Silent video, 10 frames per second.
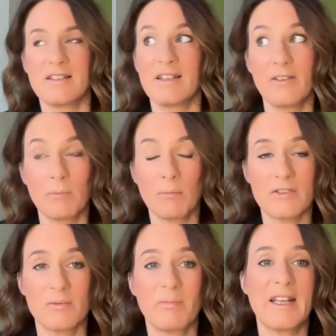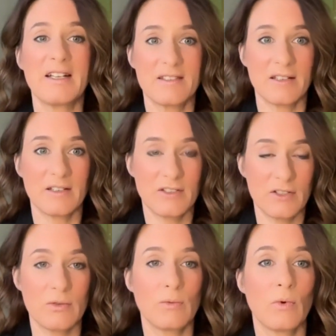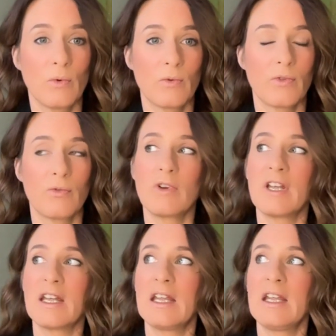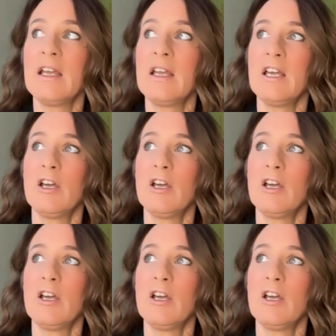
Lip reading: It is much better to do all three,